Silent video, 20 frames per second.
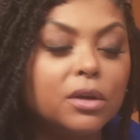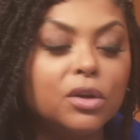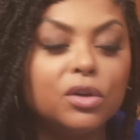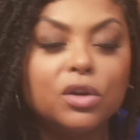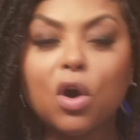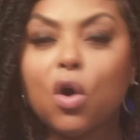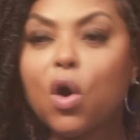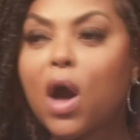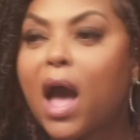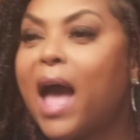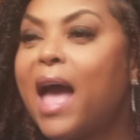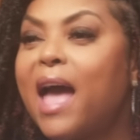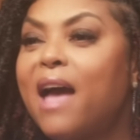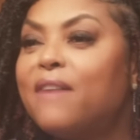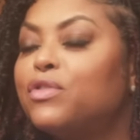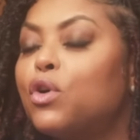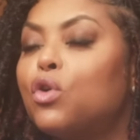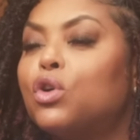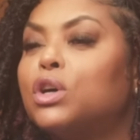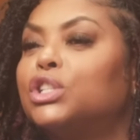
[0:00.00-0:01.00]
You know, I
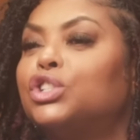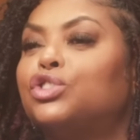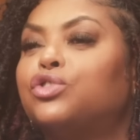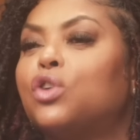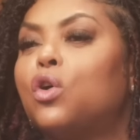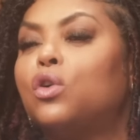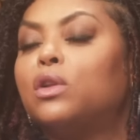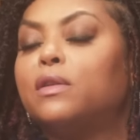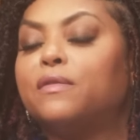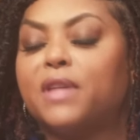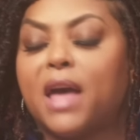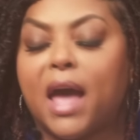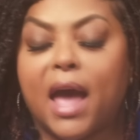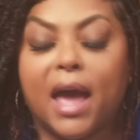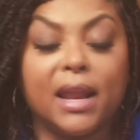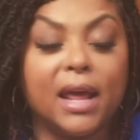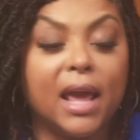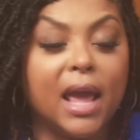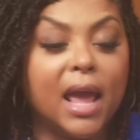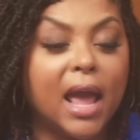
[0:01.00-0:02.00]
have no control of
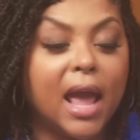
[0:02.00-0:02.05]
that,